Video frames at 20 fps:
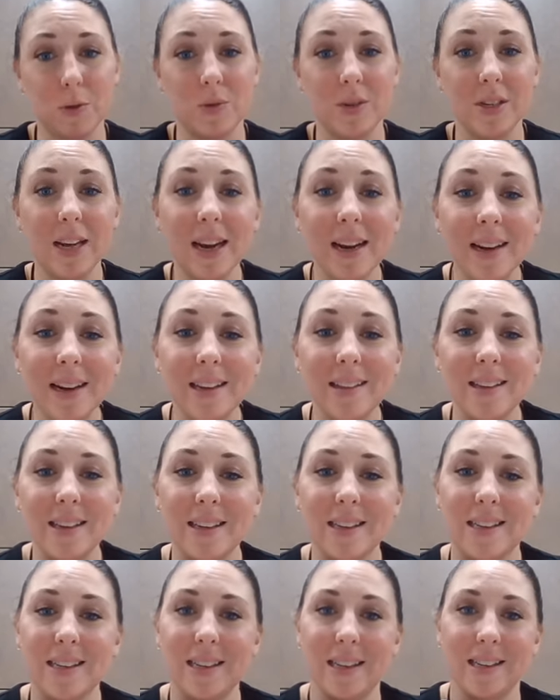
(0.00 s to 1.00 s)
So
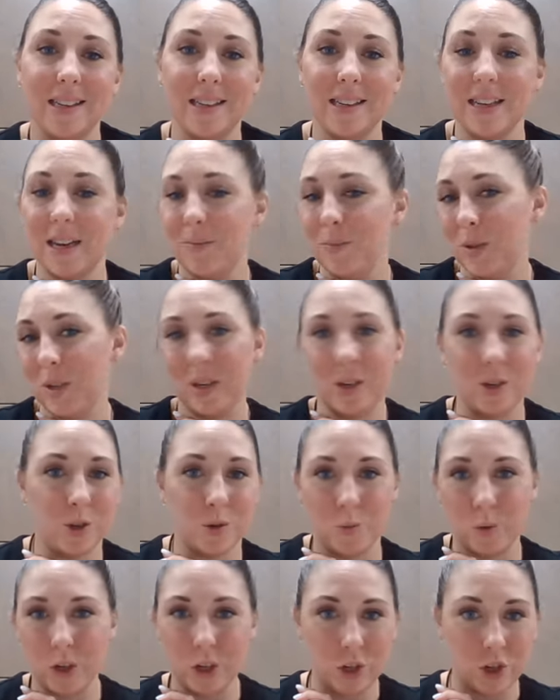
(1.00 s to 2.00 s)
technically in 6/8 time
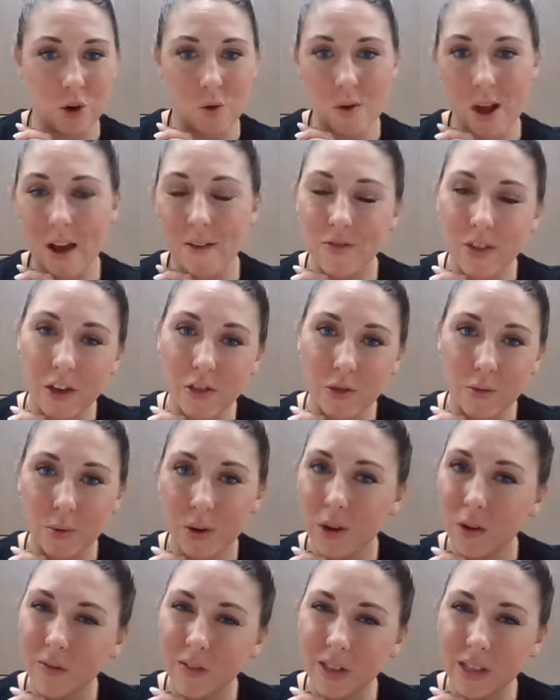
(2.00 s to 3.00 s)
signature, we don't have that
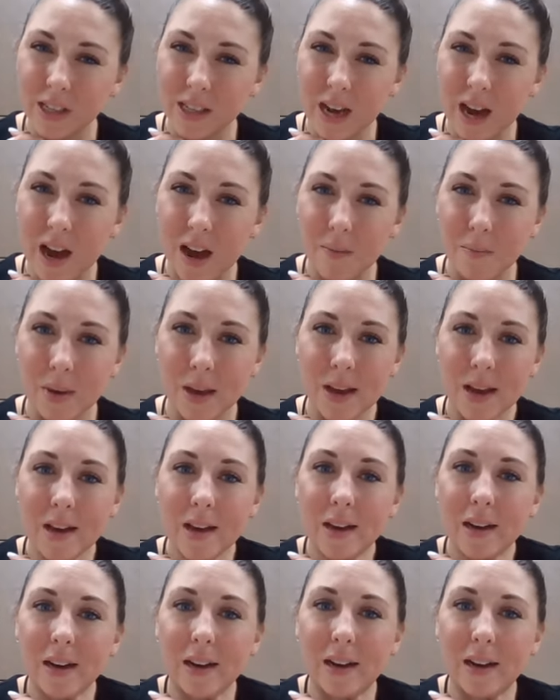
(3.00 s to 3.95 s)
3 over the top.